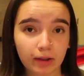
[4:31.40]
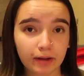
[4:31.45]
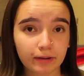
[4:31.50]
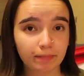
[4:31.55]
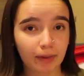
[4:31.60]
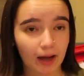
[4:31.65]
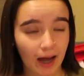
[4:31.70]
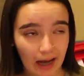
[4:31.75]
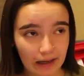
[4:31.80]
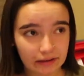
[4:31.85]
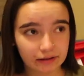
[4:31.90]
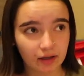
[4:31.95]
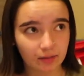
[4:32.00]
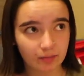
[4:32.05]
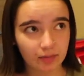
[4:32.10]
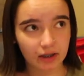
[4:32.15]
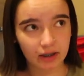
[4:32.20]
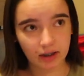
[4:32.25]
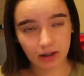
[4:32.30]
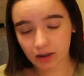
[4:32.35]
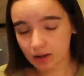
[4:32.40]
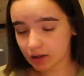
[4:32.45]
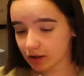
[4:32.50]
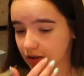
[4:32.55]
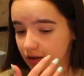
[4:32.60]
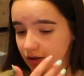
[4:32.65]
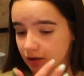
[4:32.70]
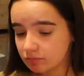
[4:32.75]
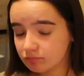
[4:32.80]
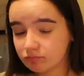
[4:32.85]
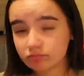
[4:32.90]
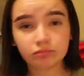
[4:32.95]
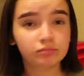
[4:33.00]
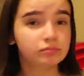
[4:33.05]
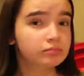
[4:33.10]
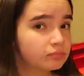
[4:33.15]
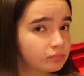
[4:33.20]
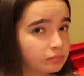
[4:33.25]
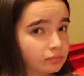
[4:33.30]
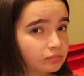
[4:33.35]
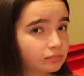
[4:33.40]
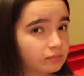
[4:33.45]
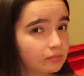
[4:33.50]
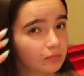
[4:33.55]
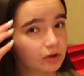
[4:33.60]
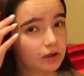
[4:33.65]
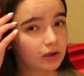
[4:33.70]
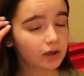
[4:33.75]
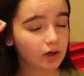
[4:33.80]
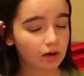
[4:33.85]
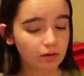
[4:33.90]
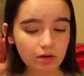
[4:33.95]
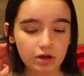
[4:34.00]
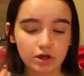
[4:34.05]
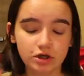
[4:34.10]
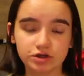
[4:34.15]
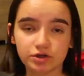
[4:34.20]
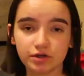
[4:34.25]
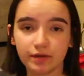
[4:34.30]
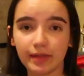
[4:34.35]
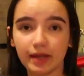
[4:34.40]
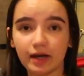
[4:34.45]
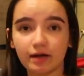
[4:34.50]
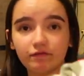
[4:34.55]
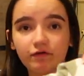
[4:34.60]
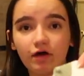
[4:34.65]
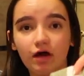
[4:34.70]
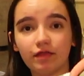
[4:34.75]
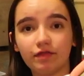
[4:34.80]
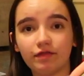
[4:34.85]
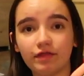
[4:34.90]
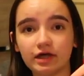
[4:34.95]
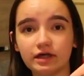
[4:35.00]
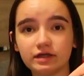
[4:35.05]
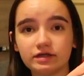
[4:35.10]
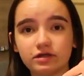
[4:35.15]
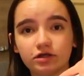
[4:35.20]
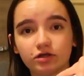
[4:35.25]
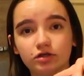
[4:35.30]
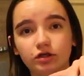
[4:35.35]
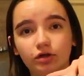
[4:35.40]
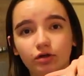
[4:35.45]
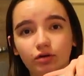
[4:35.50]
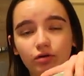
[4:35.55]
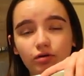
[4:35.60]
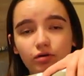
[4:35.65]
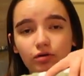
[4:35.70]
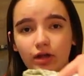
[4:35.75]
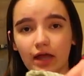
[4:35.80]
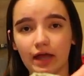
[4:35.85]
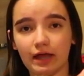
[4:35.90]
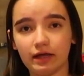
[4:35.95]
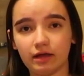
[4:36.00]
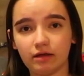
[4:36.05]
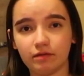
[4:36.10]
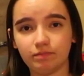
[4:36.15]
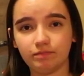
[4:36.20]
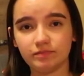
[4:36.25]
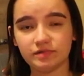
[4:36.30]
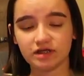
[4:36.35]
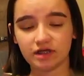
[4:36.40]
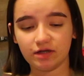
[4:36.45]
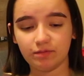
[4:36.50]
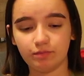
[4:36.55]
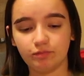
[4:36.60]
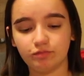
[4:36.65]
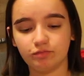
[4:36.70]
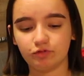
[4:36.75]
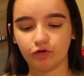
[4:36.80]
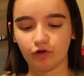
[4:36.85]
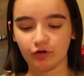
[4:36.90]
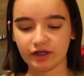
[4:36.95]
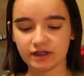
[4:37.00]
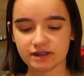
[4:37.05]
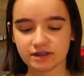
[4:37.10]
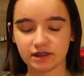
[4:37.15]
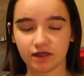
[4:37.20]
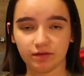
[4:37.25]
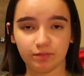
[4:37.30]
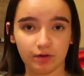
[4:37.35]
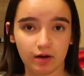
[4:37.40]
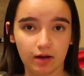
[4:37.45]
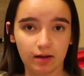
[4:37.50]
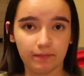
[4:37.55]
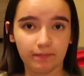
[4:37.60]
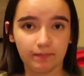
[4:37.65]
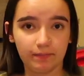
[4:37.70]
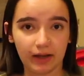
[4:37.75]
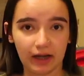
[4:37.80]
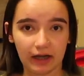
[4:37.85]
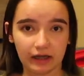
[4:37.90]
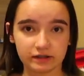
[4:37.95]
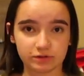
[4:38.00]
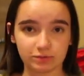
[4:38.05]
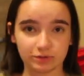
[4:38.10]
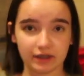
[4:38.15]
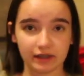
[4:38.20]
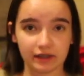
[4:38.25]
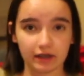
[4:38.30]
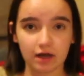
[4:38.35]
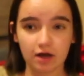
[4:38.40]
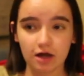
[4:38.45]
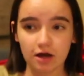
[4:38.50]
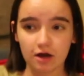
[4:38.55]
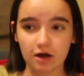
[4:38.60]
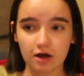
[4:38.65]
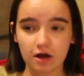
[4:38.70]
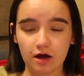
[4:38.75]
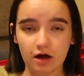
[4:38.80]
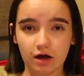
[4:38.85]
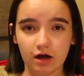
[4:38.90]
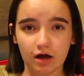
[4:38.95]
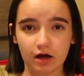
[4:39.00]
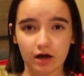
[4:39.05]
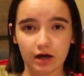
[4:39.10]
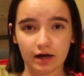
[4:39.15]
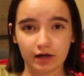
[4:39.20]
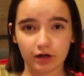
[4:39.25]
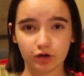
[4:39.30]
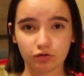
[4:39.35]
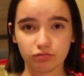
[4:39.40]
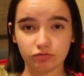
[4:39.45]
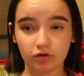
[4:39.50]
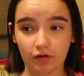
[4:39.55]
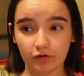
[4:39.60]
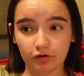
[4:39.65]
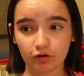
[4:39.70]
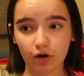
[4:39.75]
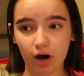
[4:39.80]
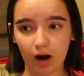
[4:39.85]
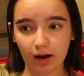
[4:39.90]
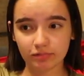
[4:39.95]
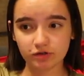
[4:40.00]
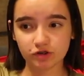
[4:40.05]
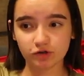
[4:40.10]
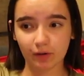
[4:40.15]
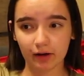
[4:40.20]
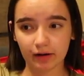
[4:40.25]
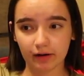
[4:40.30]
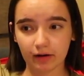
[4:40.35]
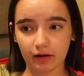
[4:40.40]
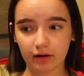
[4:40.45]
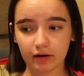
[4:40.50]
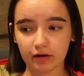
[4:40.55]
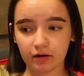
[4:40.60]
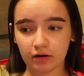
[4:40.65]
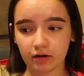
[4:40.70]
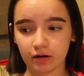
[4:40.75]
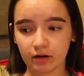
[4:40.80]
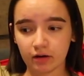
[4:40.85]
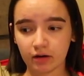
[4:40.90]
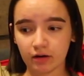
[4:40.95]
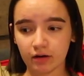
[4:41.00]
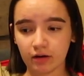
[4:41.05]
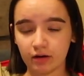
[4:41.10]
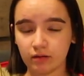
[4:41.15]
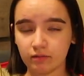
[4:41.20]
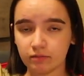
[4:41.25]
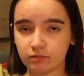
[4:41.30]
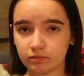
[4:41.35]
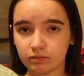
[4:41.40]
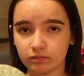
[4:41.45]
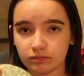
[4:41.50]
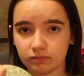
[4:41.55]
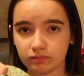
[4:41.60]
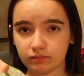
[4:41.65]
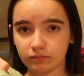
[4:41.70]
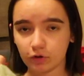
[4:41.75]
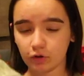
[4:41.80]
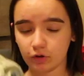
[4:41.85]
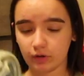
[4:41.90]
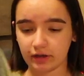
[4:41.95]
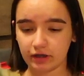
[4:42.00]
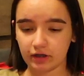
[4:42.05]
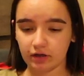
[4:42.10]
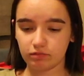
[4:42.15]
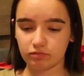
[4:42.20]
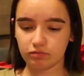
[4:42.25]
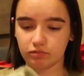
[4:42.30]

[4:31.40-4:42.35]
to like pack them in, you know. So then I've got this little like green zebra pants with like another crop sweater, or like a